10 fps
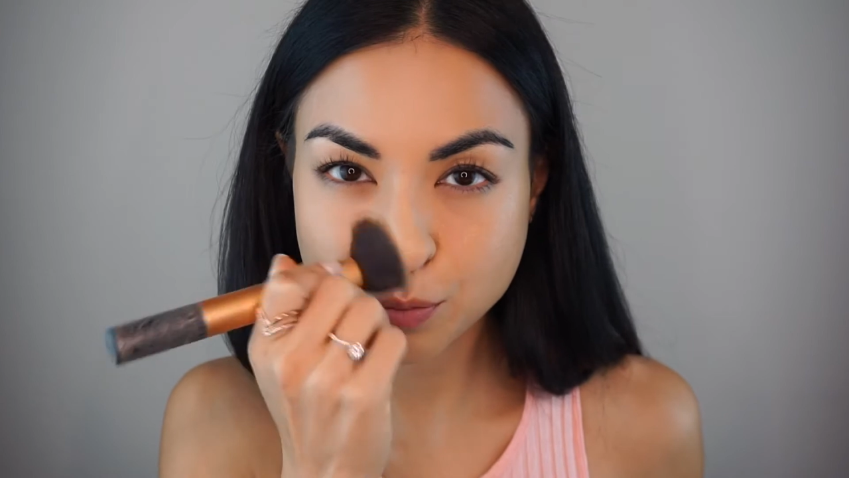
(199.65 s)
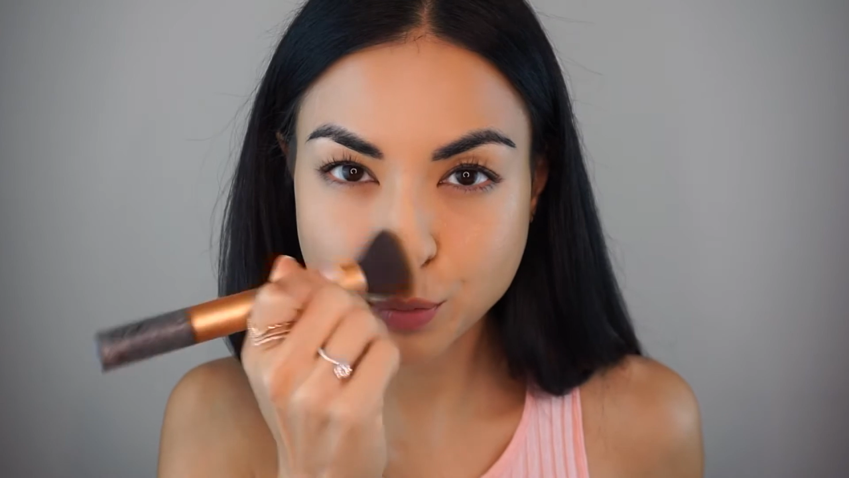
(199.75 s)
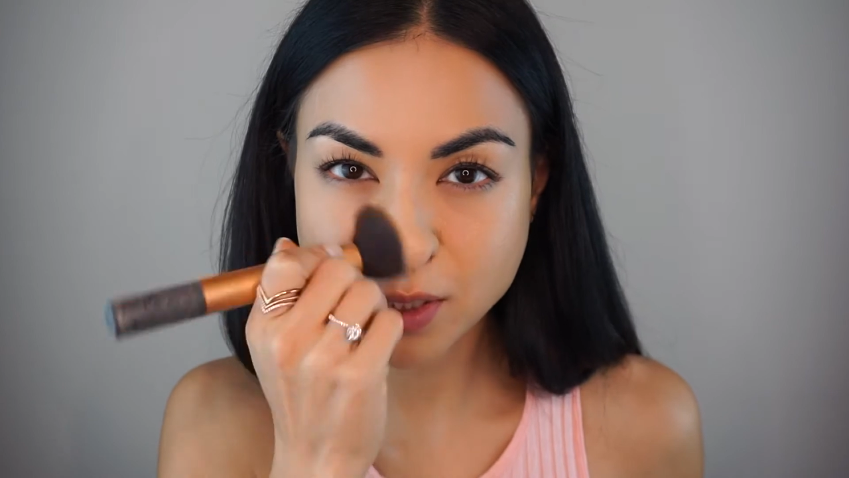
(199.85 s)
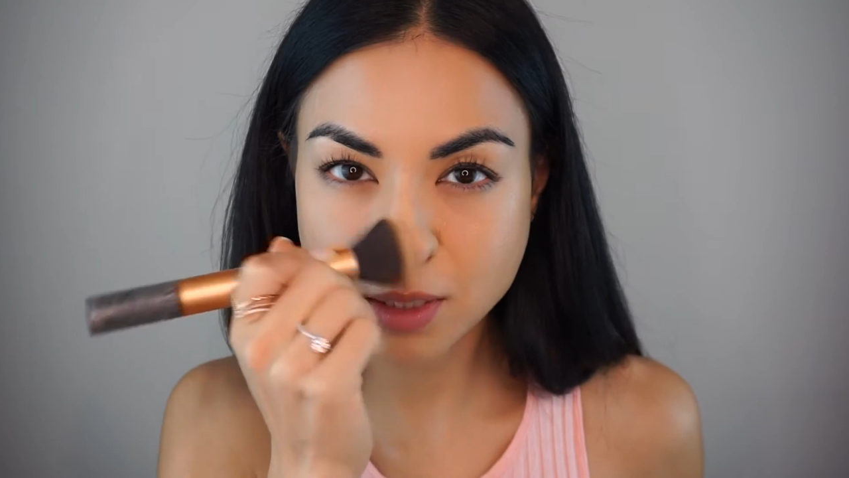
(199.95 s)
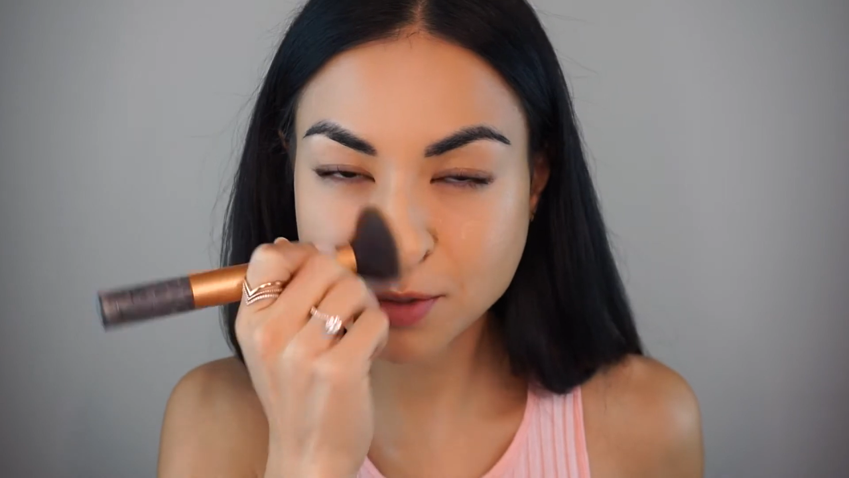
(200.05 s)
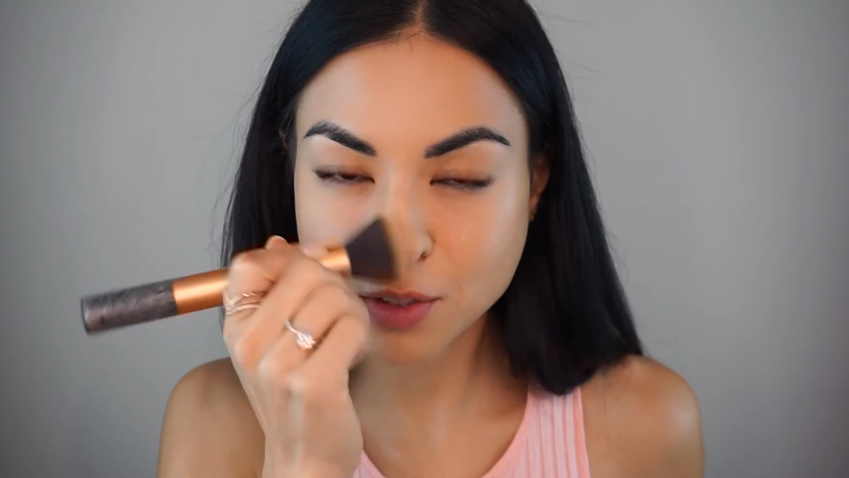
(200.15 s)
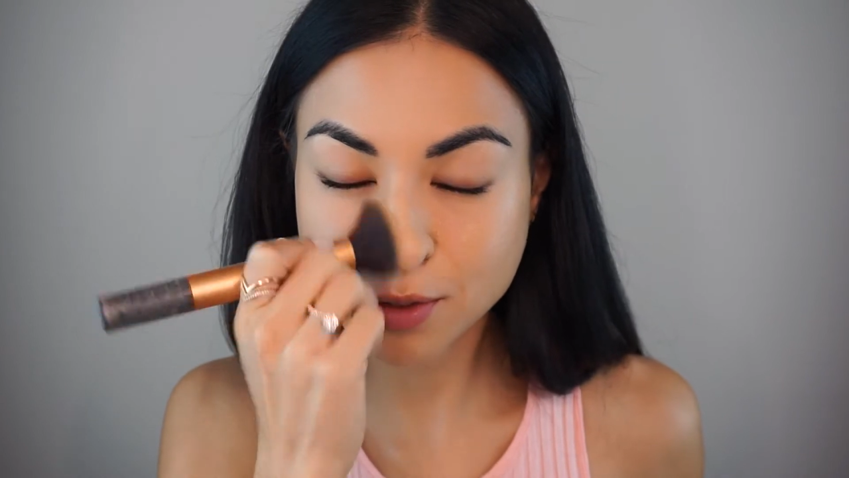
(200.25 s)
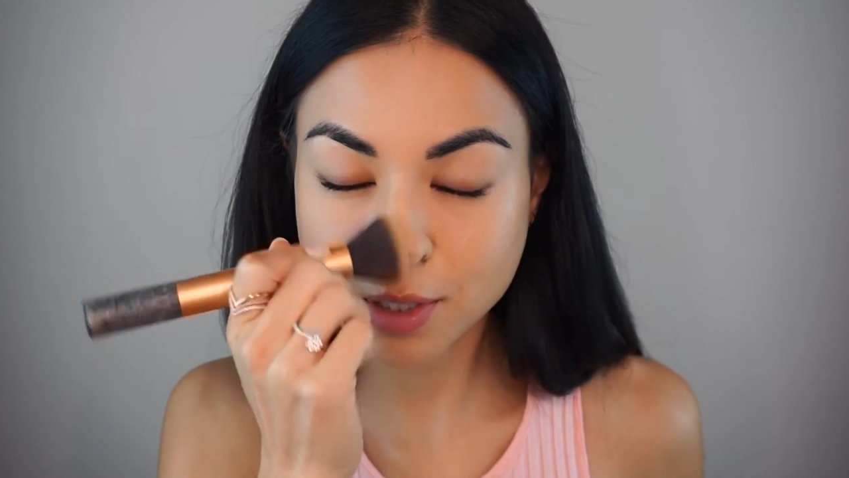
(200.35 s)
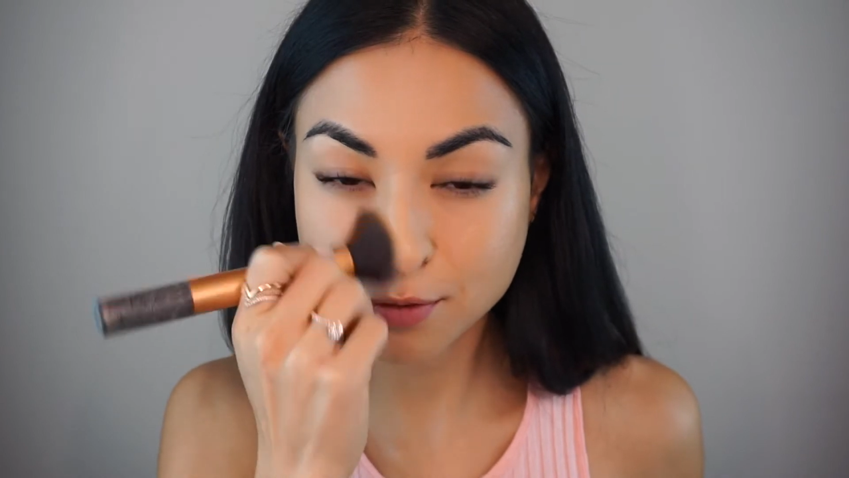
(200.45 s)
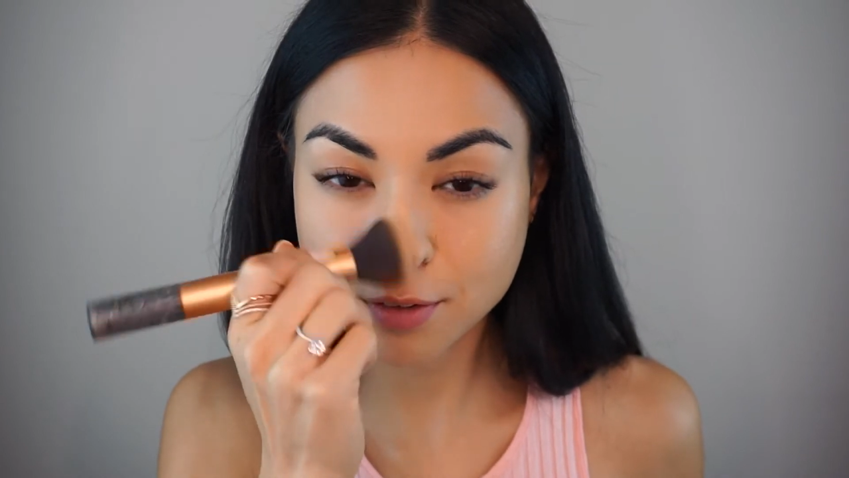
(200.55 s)
medium to
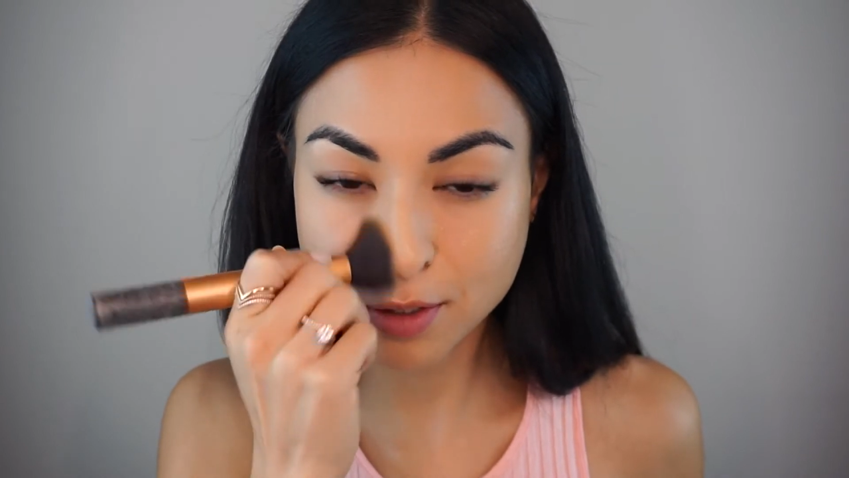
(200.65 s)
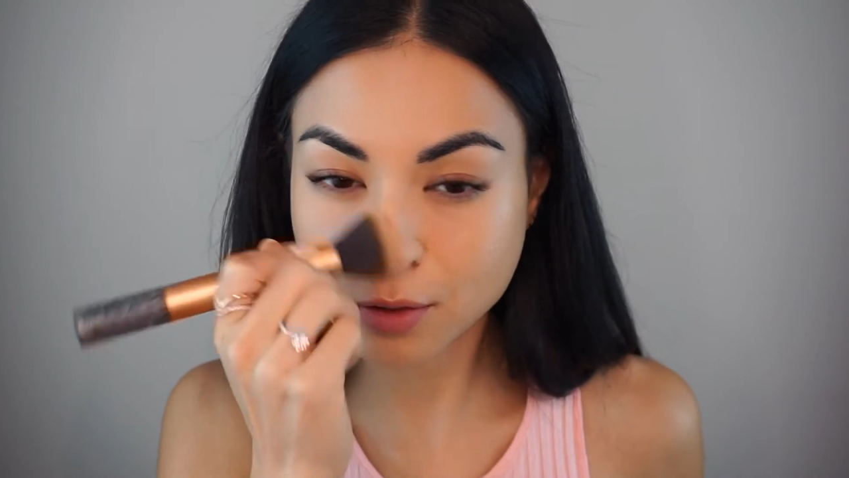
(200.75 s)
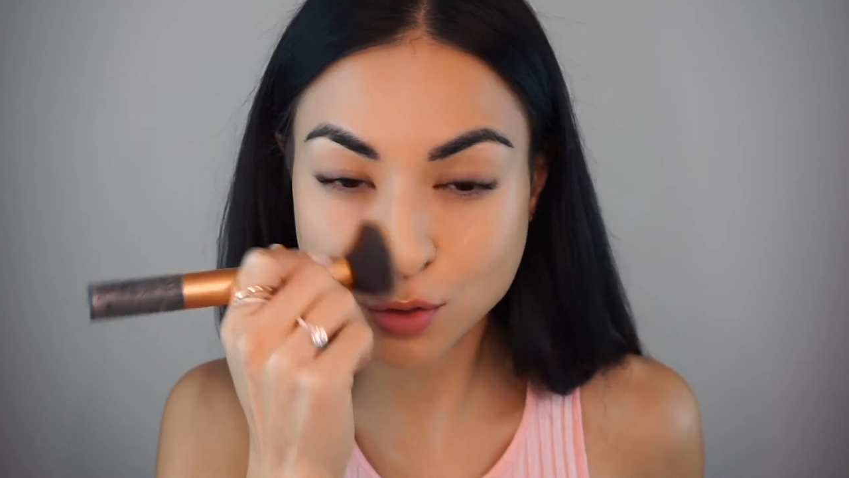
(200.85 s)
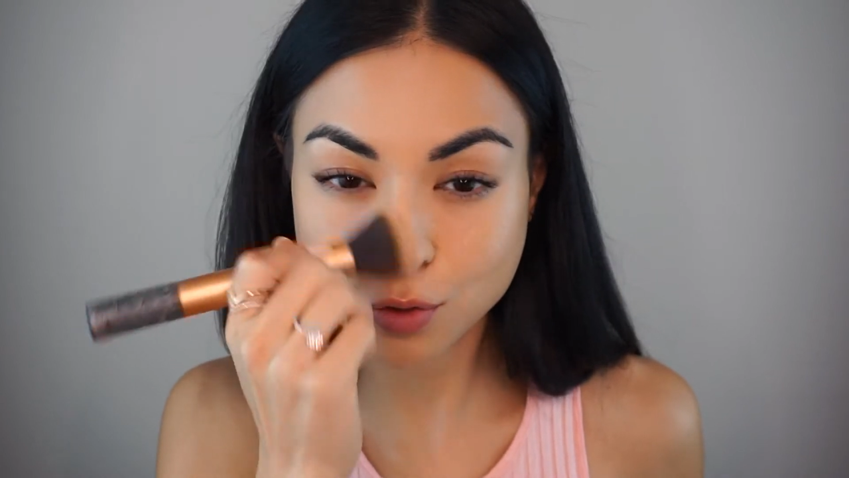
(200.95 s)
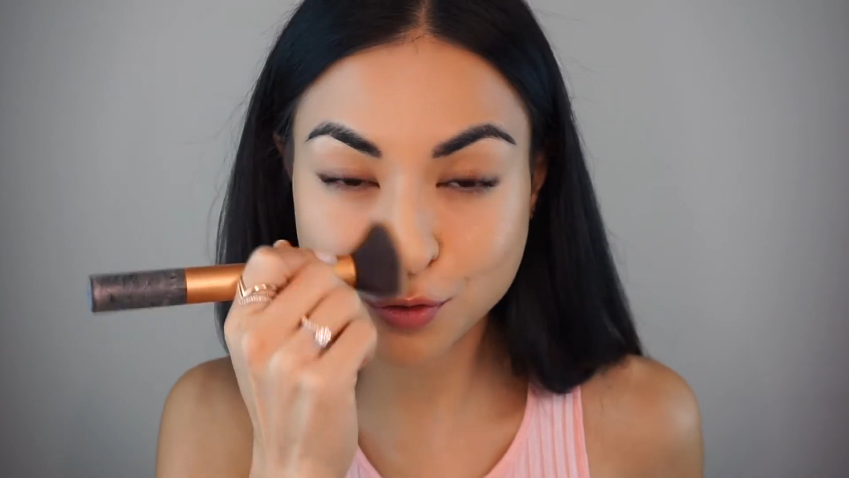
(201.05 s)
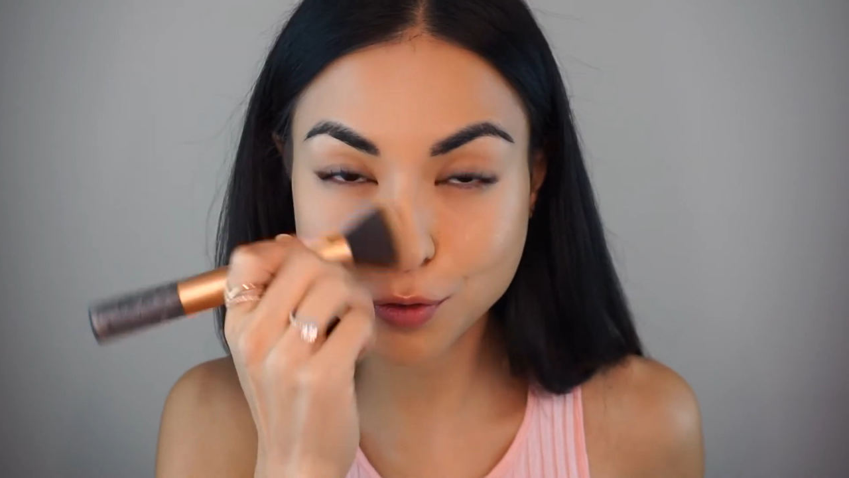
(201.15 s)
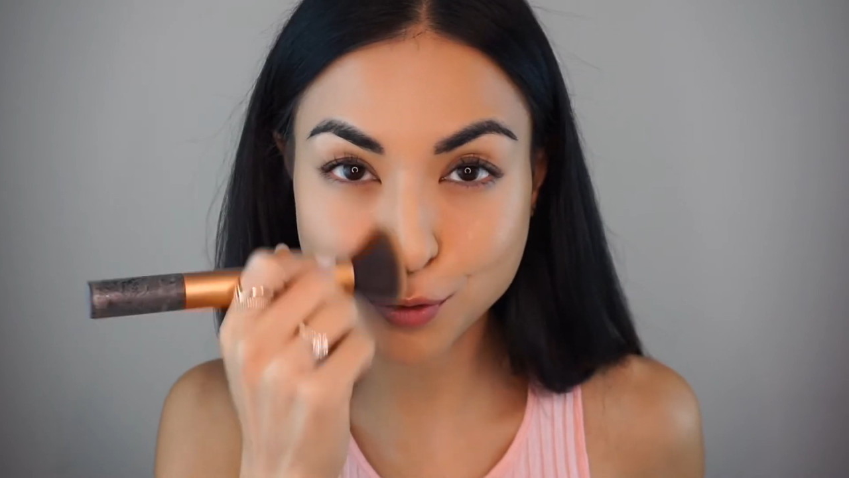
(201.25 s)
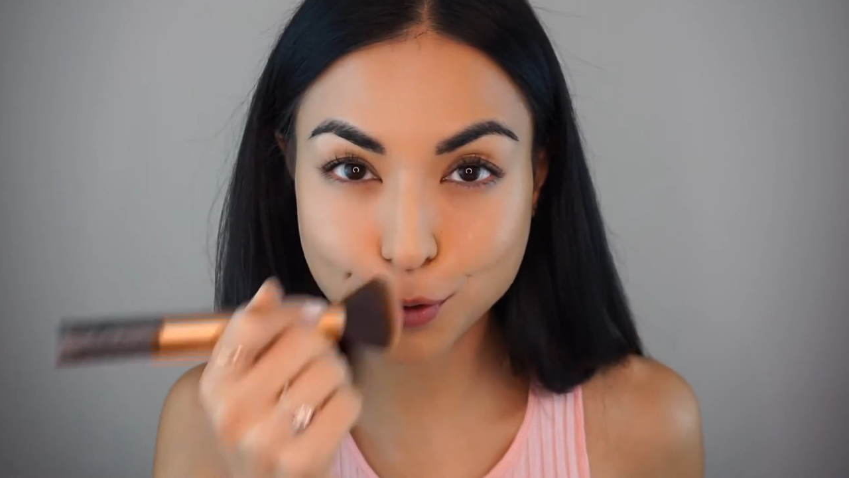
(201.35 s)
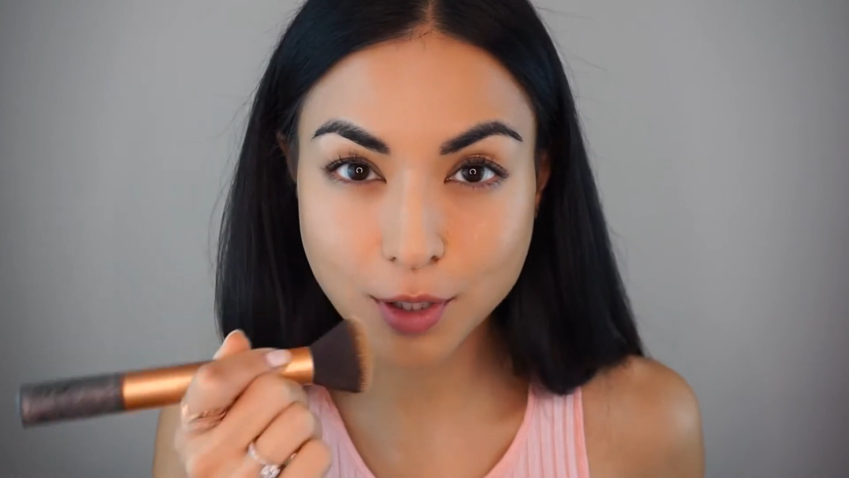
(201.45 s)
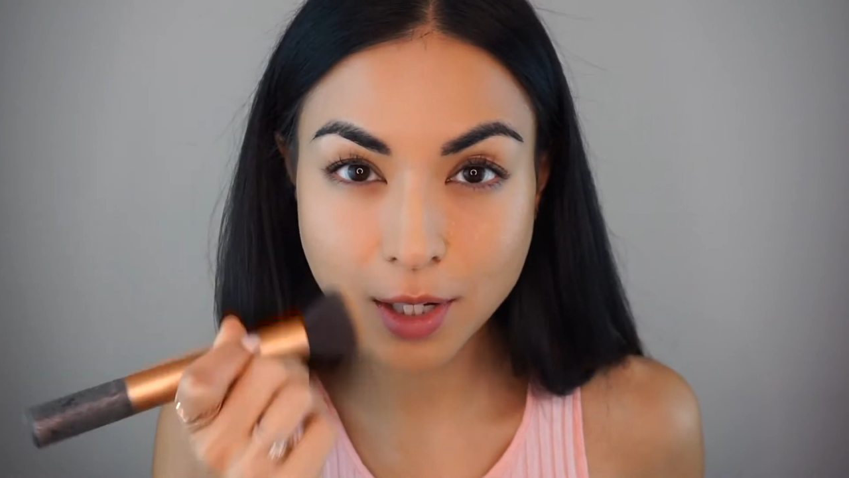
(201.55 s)

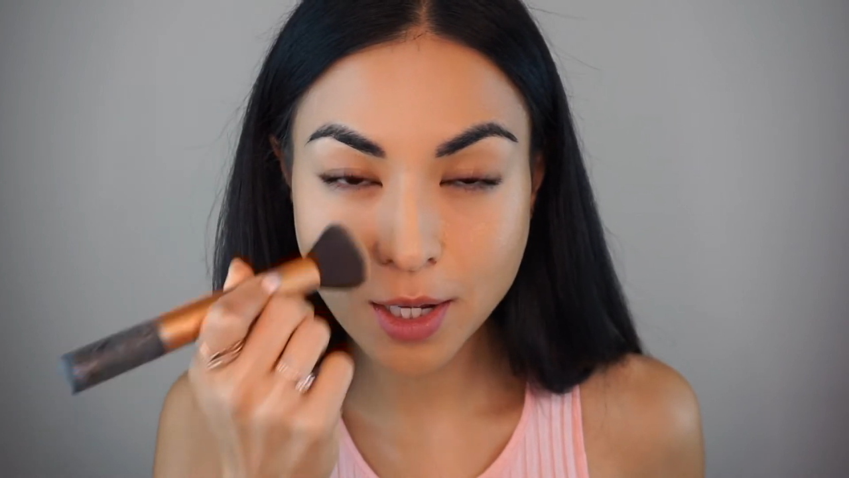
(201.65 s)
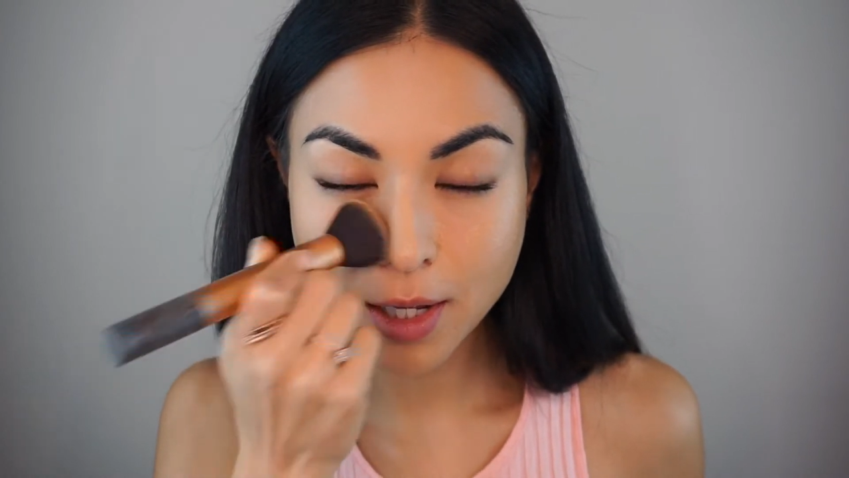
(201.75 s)
full.